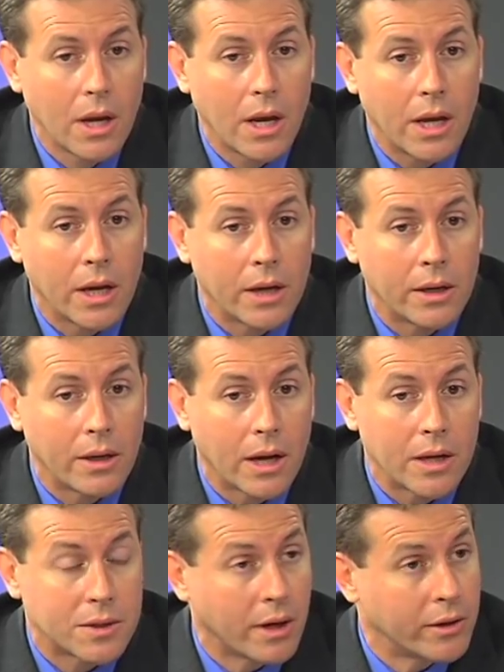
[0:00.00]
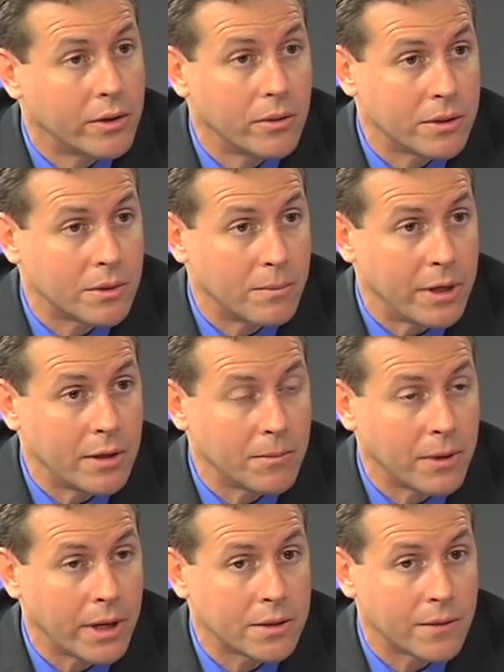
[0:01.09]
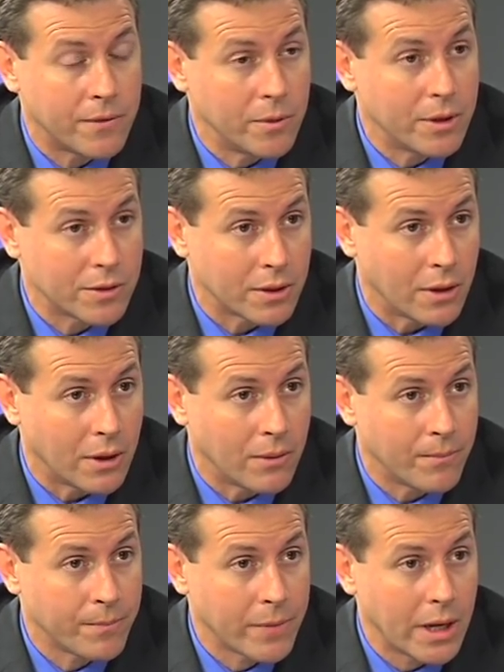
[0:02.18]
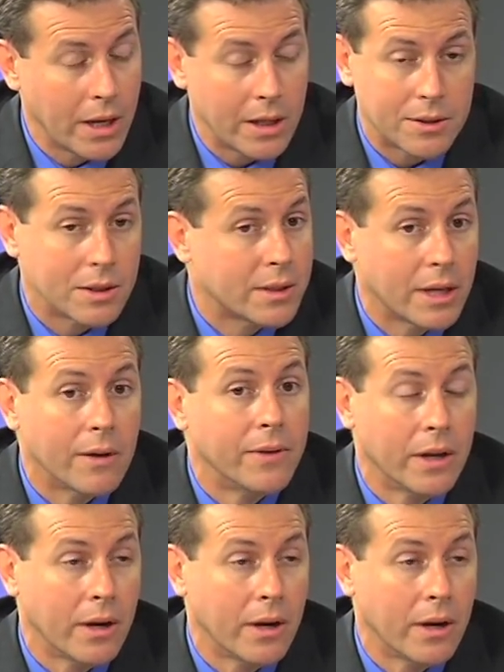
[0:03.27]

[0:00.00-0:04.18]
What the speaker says: and I started doing some mini implants a few years ago. And since then, I've done